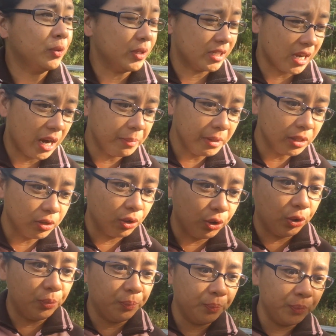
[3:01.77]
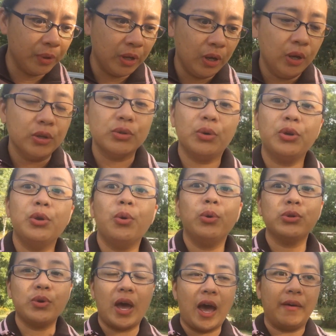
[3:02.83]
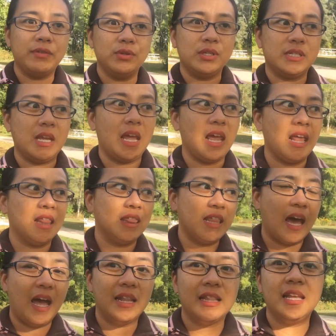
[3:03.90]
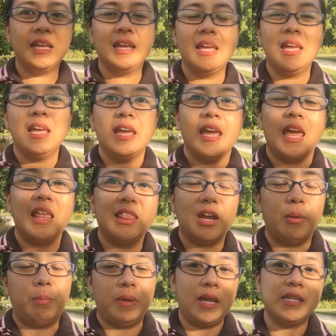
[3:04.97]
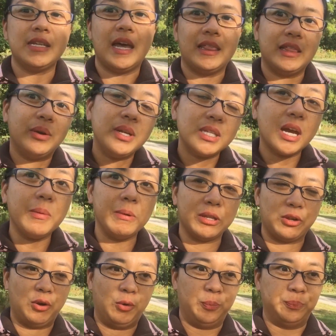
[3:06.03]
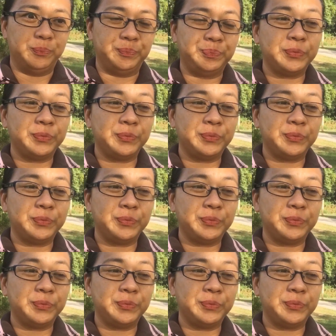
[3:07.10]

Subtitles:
retirement home, so you also have to stay in that, in their place at the retirement home.